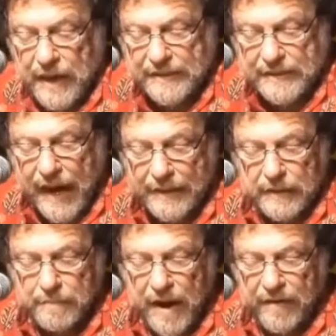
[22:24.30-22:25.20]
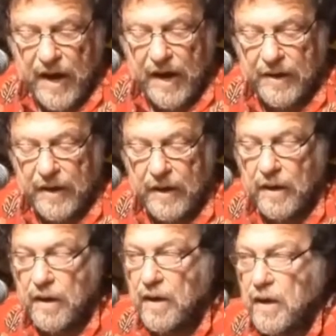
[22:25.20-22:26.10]
has died in Marikana.
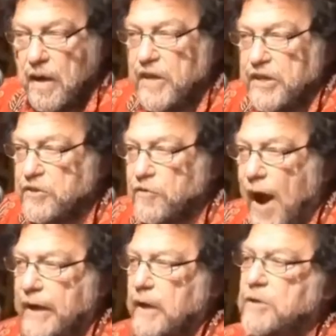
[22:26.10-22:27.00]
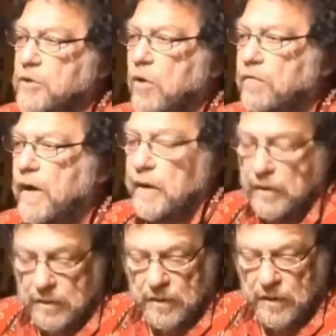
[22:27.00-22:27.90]
The strike is over.
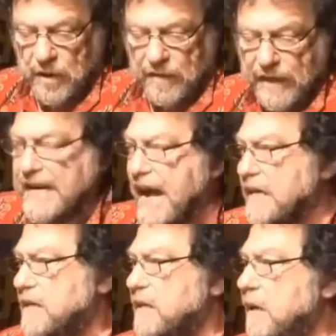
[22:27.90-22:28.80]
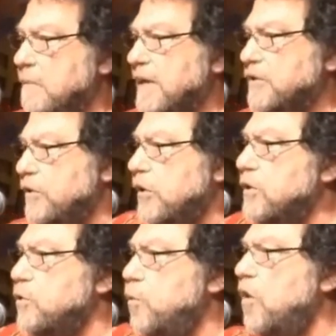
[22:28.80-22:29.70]
The dead must return to